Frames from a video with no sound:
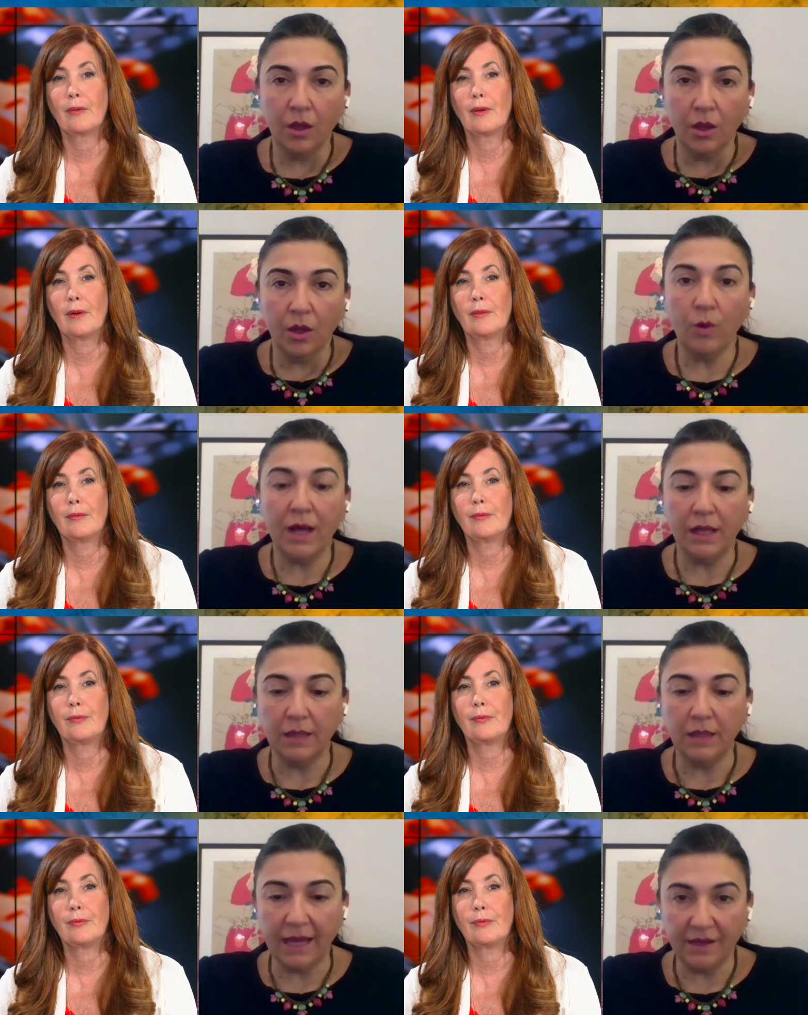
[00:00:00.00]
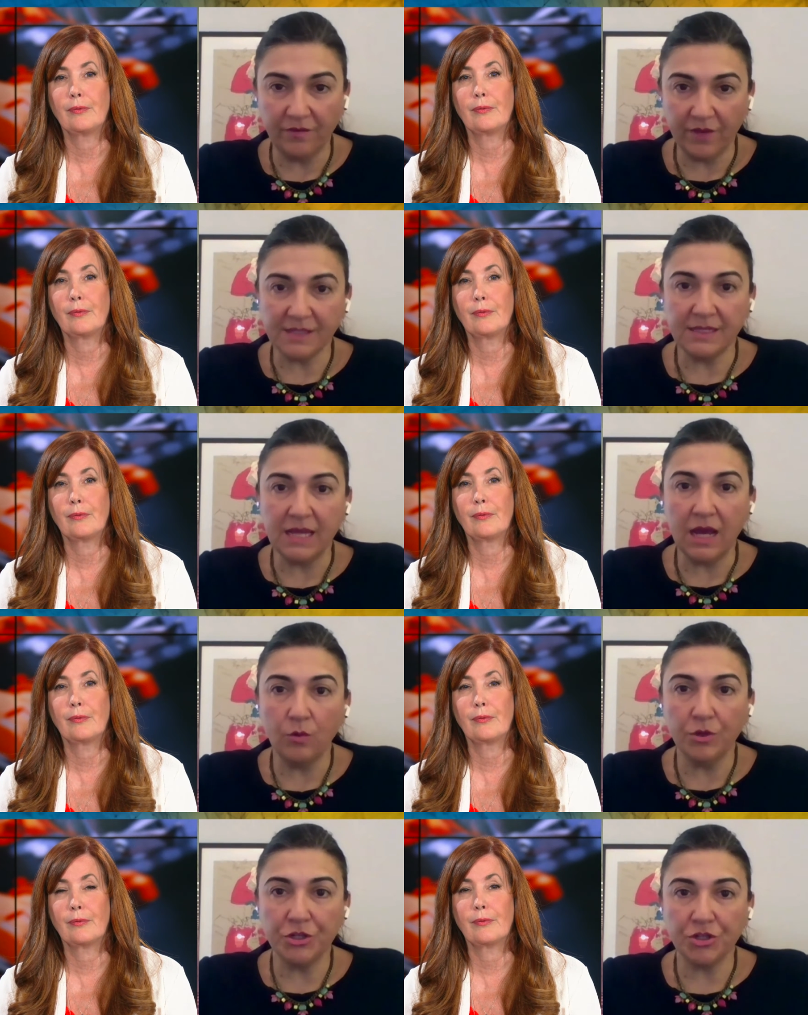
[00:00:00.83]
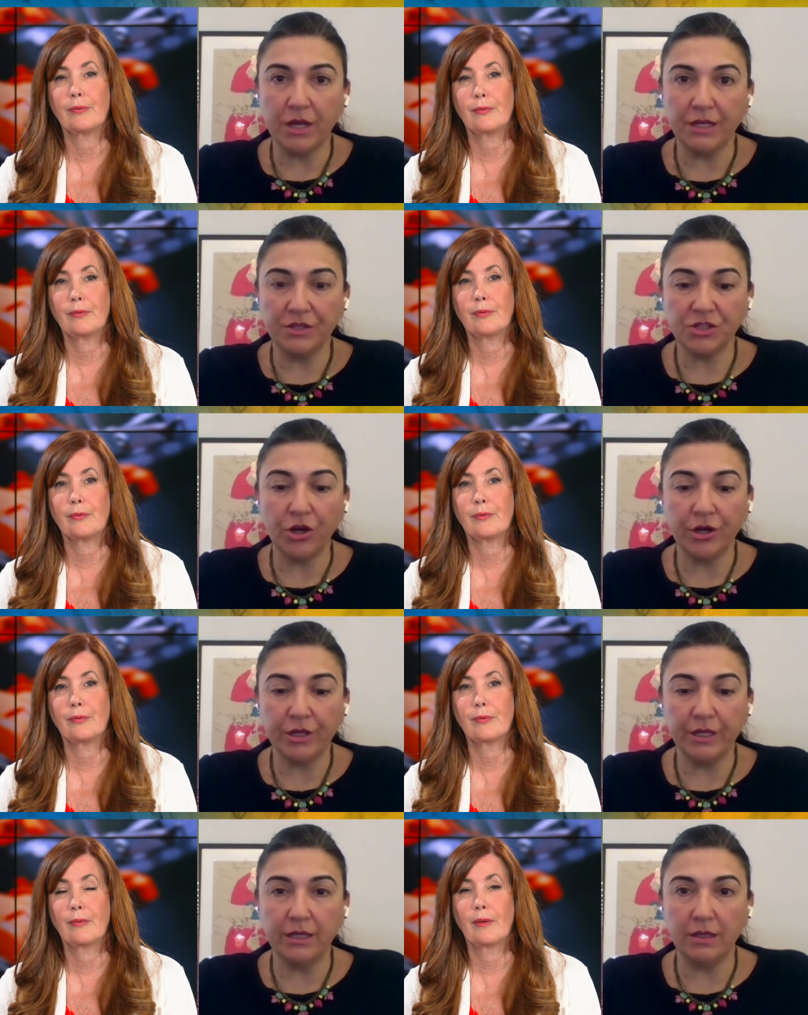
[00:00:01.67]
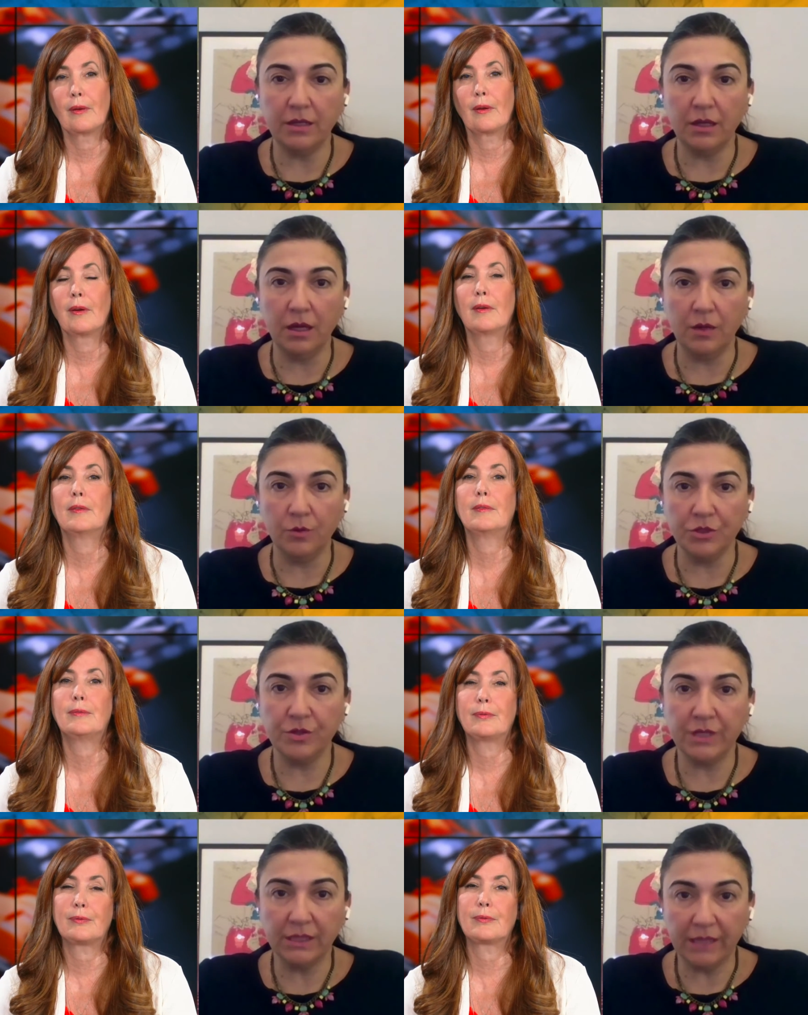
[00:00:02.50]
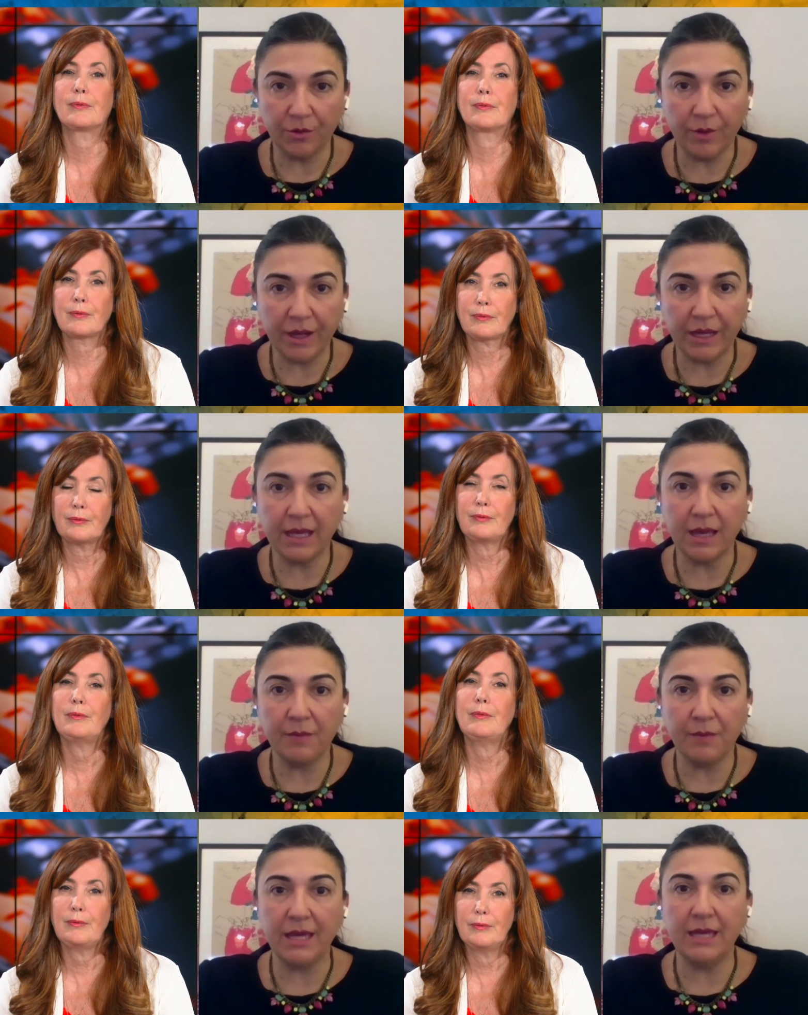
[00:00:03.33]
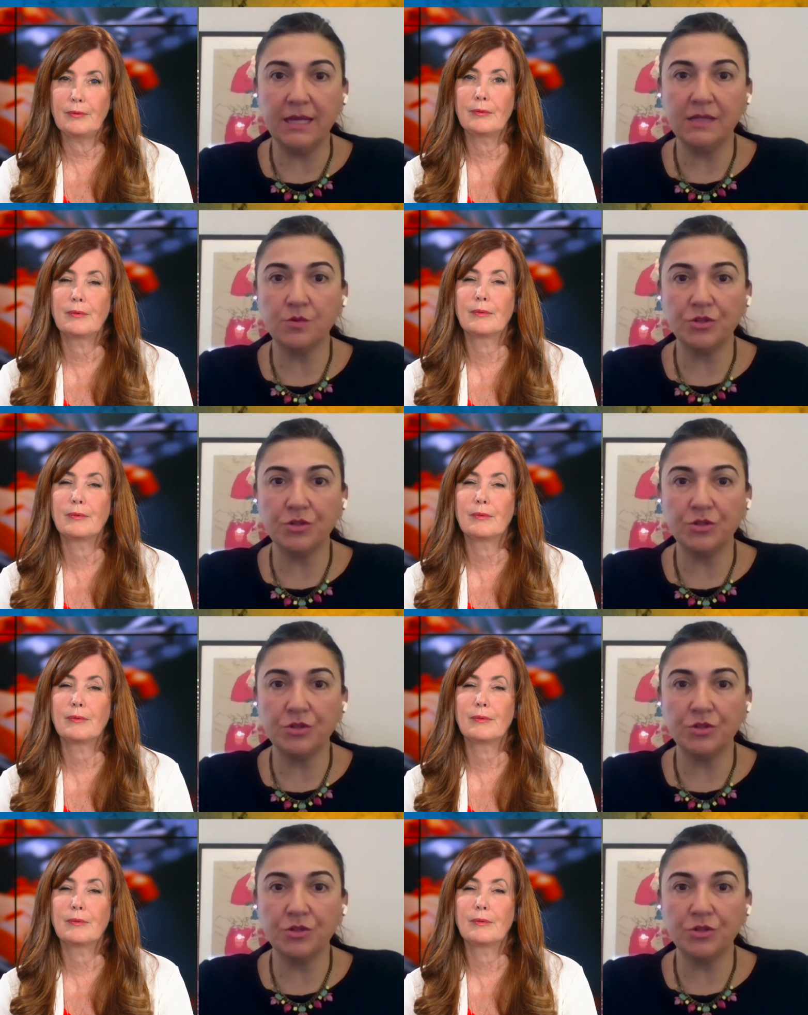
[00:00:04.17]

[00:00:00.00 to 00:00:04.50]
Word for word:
Speaker 1: Well, at Invest Now, we're trying to target, uh, we're doing letter writing campaigns.